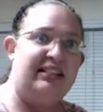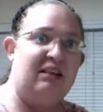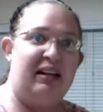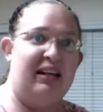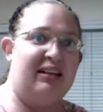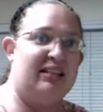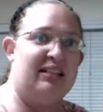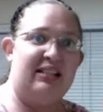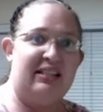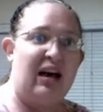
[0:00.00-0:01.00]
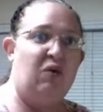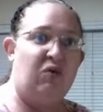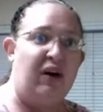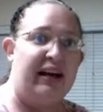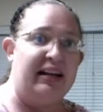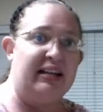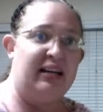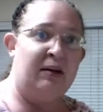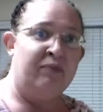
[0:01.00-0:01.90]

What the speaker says: something that doesn't sound right,